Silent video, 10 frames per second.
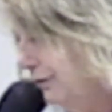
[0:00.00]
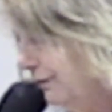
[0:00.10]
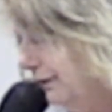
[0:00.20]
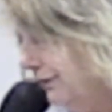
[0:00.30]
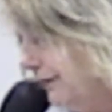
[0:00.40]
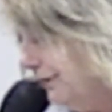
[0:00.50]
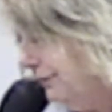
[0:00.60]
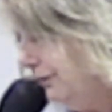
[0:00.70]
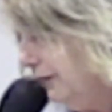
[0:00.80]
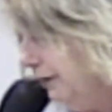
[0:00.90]
of
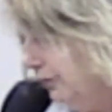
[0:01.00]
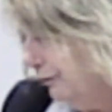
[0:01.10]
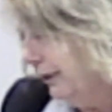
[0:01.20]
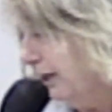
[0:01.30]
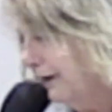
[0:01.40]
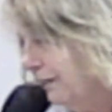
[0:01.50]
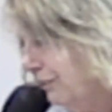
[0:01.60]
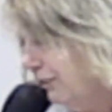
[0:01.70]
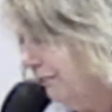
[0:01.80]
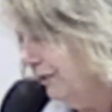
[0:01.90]
interest regarding the
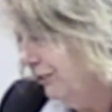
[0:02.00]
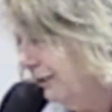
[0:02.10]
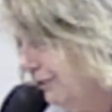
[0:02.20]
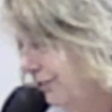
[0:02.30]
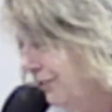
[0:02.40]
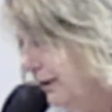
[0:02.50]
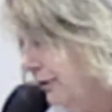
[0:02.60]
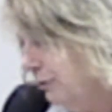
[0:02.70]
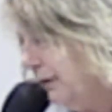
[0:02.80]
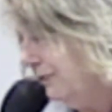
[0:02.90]
shellfish industry
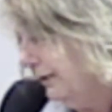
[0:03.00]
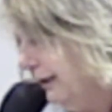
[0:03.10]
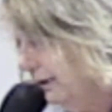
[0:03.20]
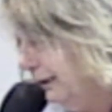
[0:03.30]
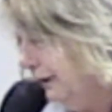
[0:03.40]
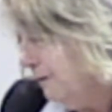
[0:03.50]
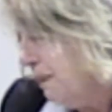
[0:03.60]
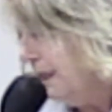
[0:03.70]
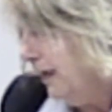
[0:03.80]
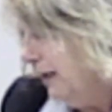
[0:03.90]
here in Mason County.
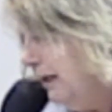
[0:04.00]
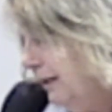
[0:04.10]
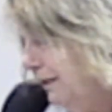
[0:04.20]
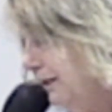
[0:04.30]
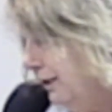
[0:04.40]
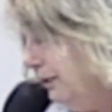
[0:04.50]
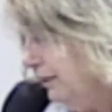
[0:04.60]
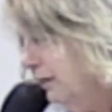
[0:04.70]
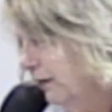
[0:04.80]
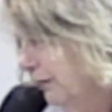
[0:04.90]

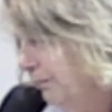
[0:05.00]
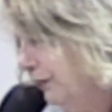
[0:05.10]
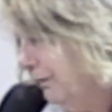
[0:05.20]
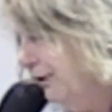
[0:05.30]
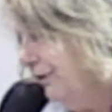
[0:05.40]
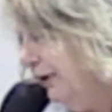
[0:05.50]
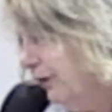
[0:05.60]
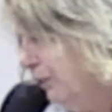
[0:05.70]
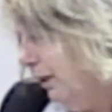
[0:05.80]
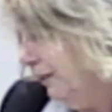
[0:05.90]
The Olympic Region
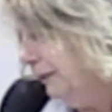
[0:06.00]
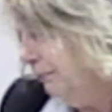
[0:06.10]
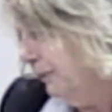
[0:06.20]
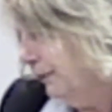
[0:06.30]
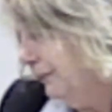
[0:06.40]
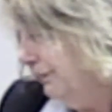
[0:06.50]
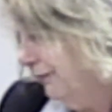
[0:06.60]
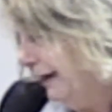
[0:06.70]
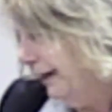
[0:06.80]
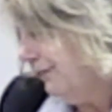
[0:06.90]
Air Quality Board
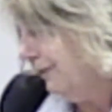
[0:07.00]
Finance